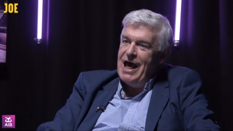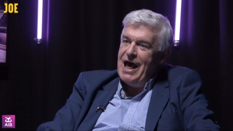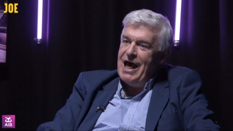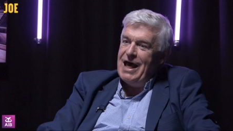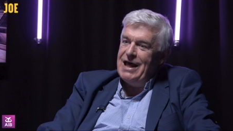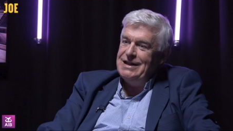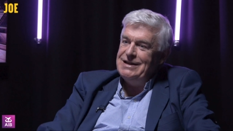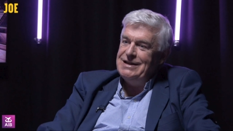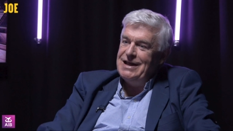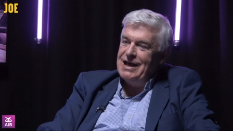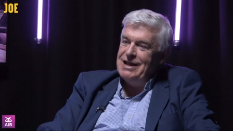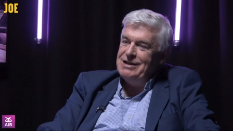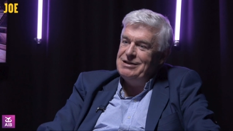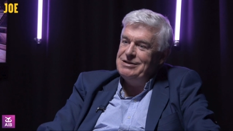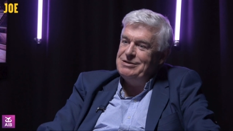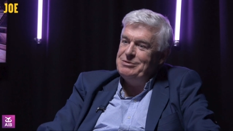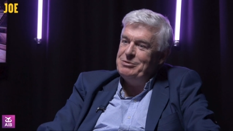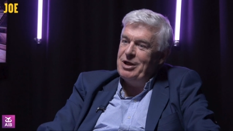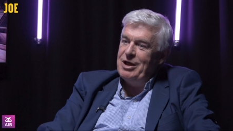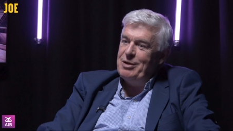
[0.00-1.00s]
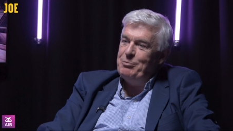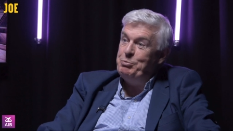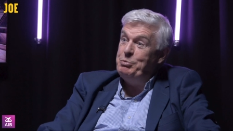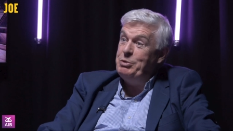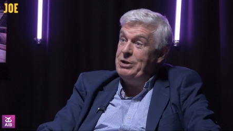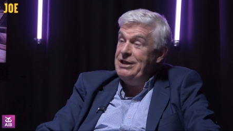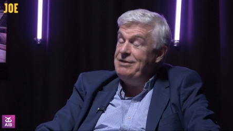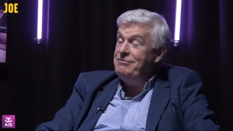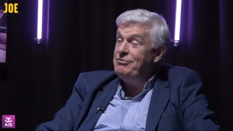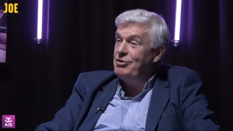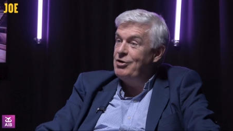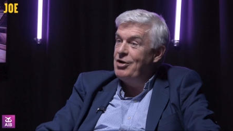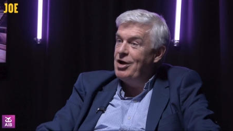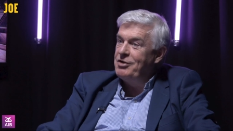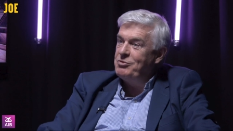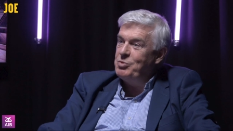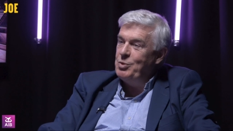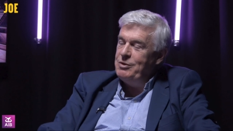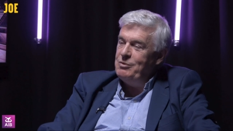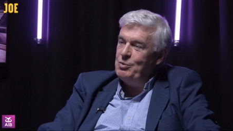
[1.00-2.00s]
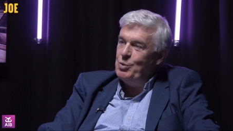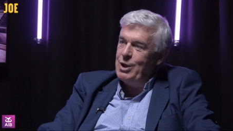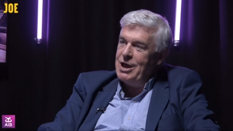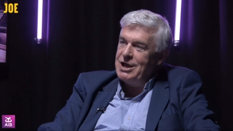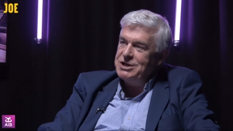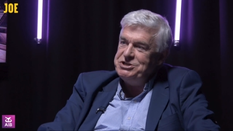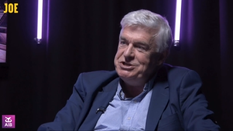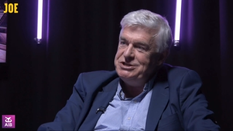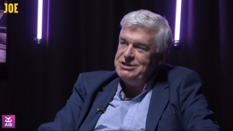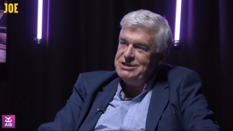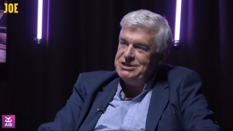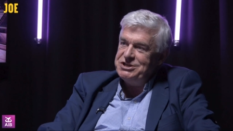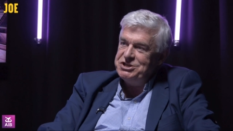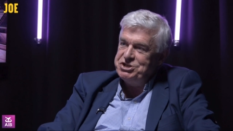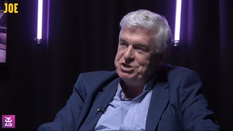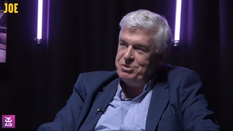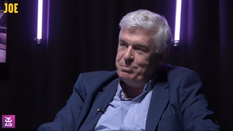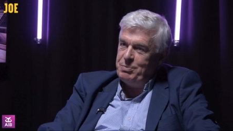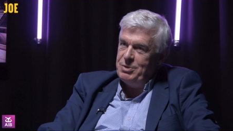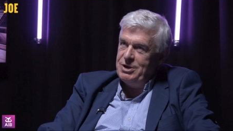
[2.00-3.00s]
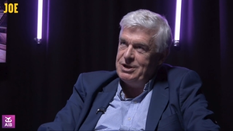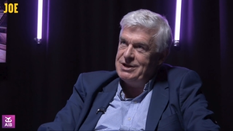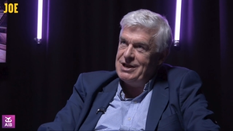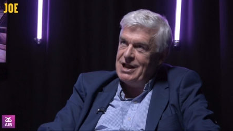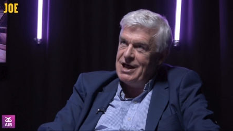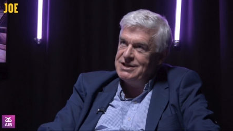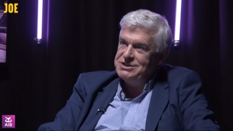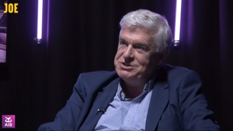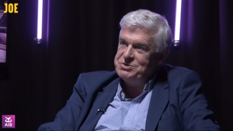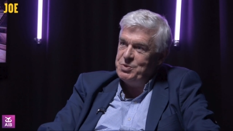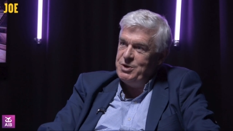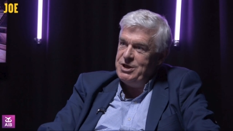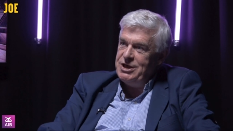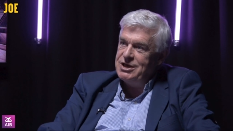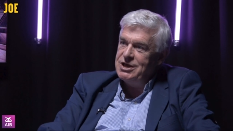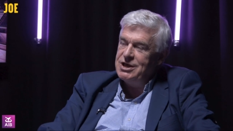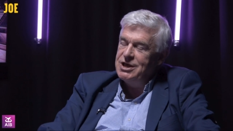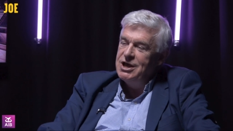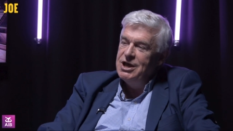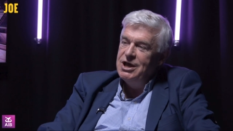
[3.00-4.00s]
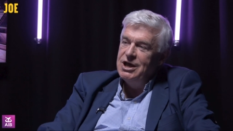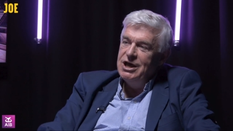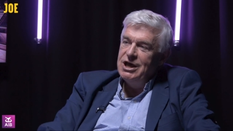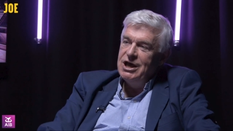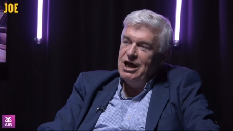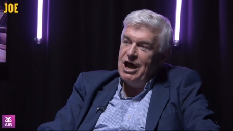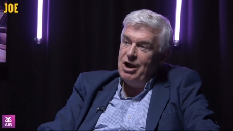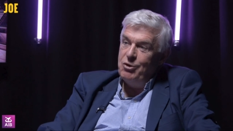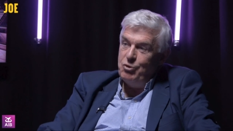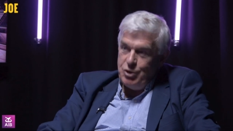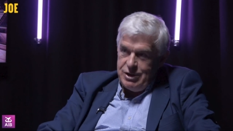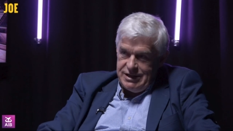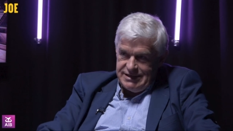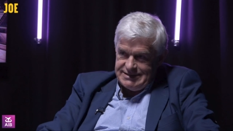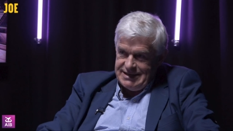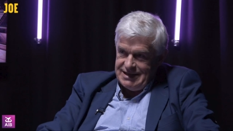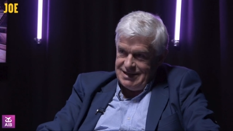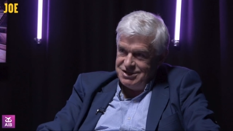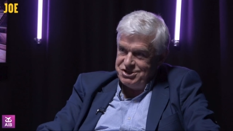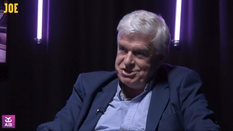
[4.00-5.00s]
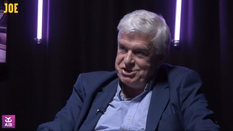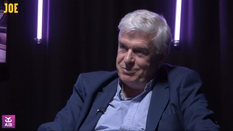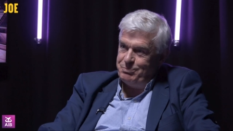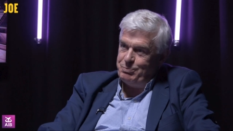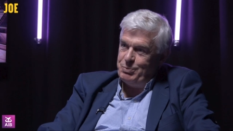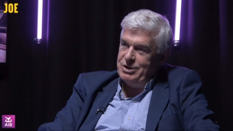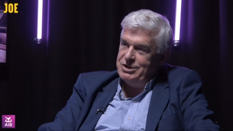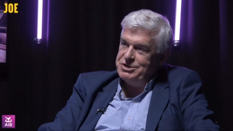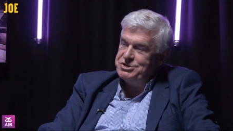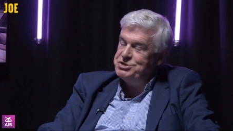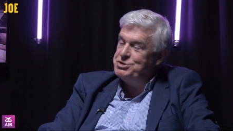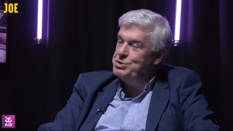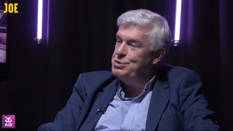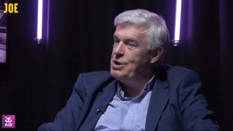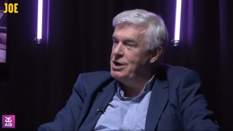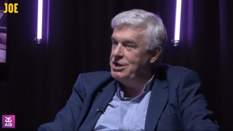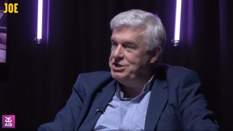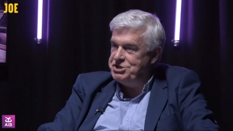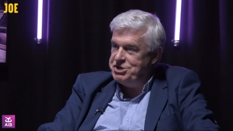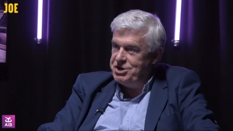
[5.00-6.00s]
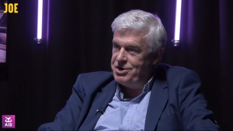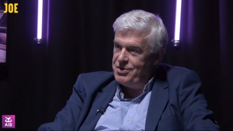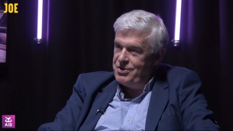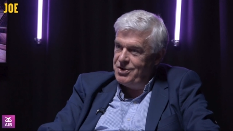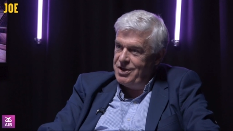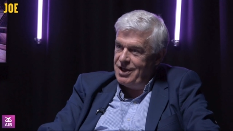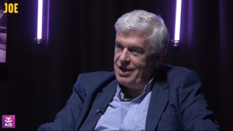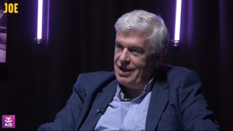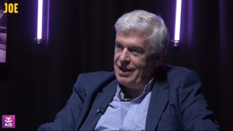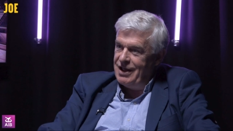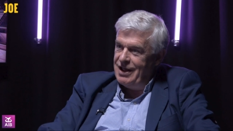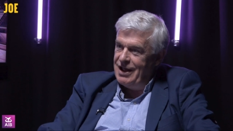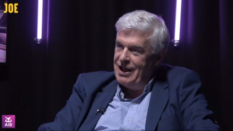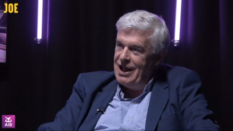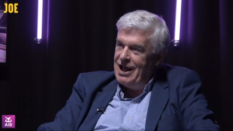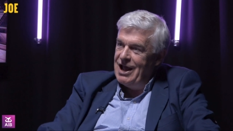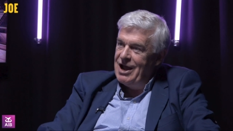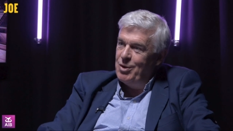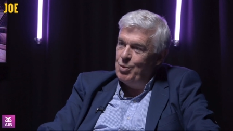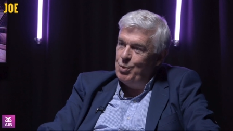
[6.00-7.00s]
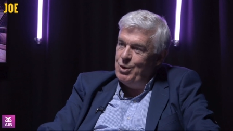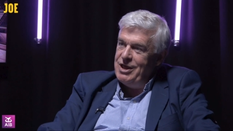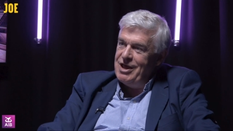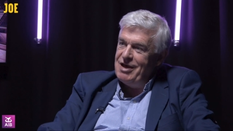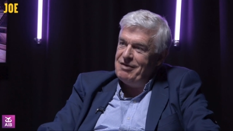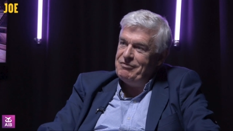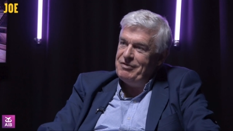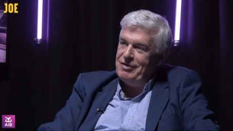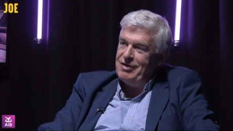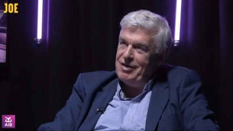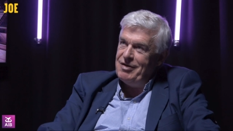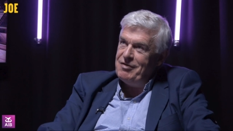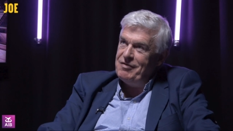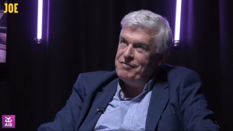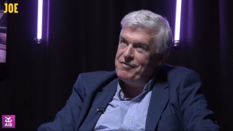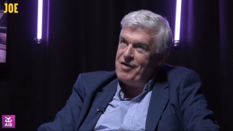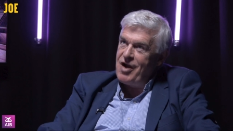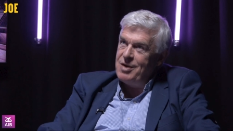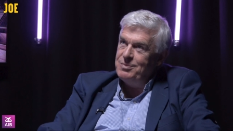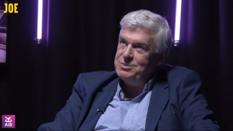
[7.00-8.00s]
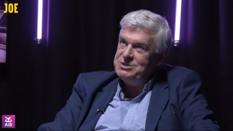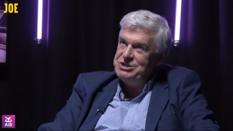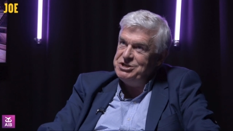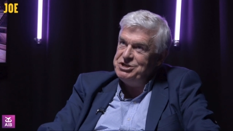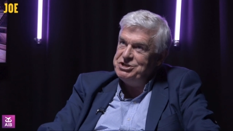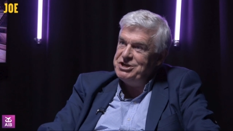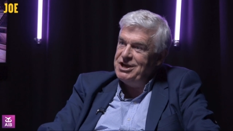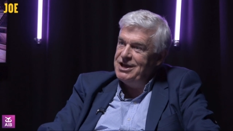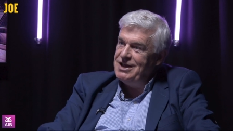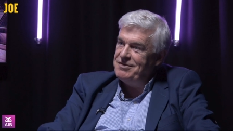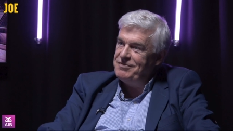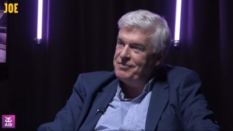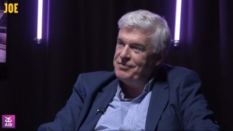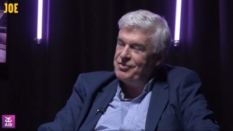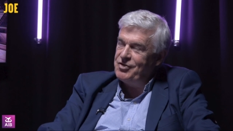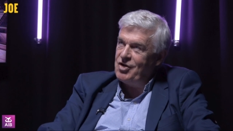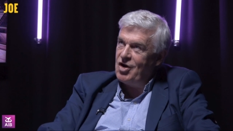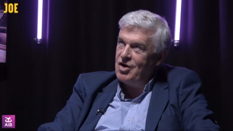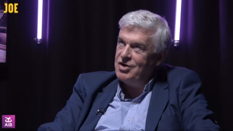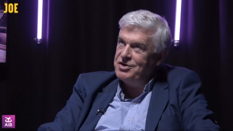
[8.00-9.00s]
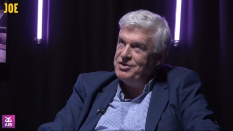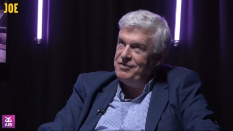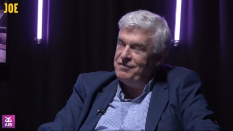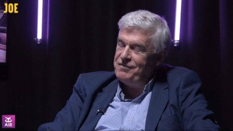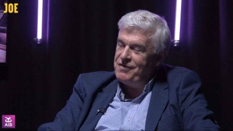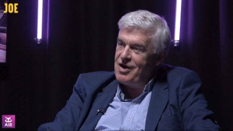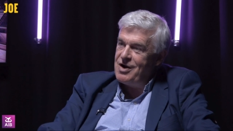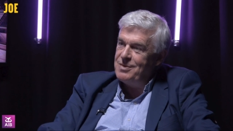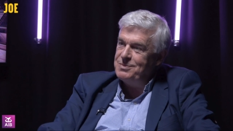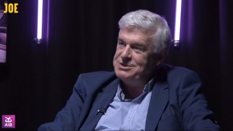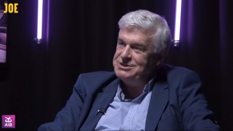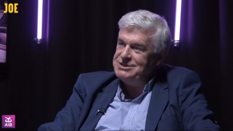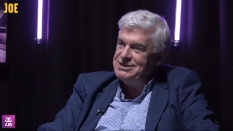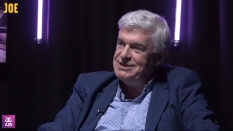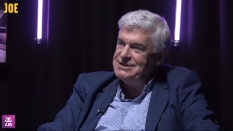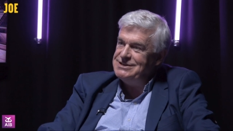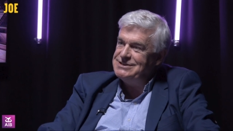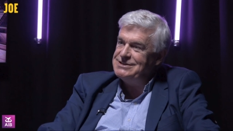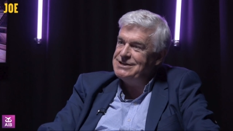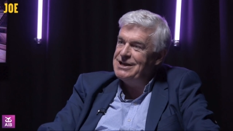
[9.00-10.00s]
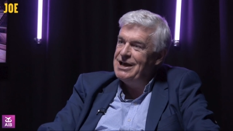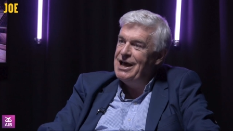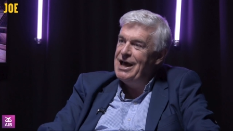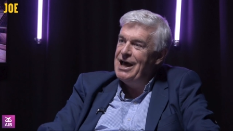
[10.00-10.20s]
And believe it or not, we actually did a shipment last week, a retail shipment to Nigeria. We have a pharmacy chain of 30 pharmacies